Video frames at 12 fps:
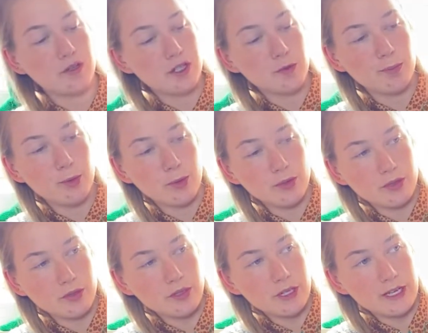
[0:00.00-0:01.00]
the
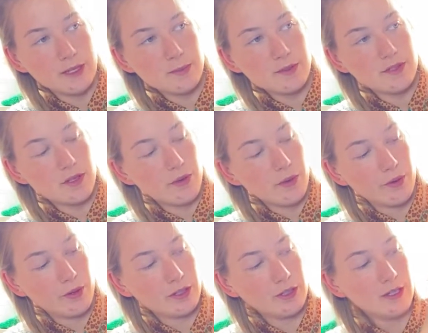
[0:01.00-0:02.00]
bulldog clips on,